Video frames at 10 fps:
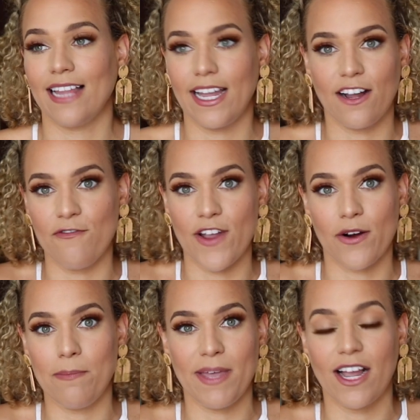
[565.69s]
at like a
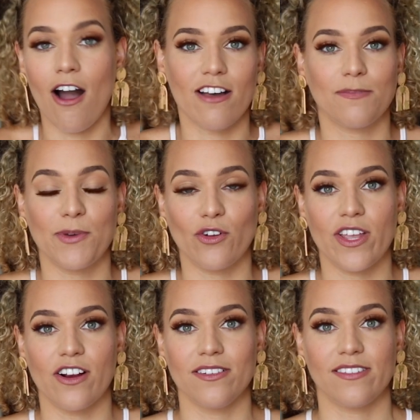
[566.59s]
very big hospital
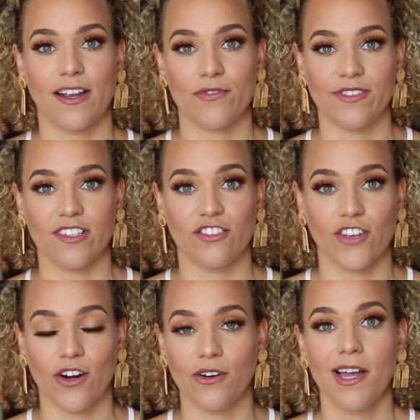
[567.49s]
here in San
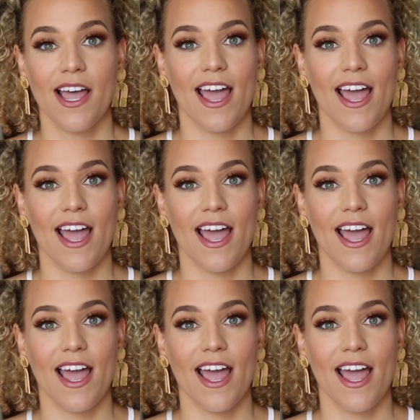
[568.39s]
Francisco.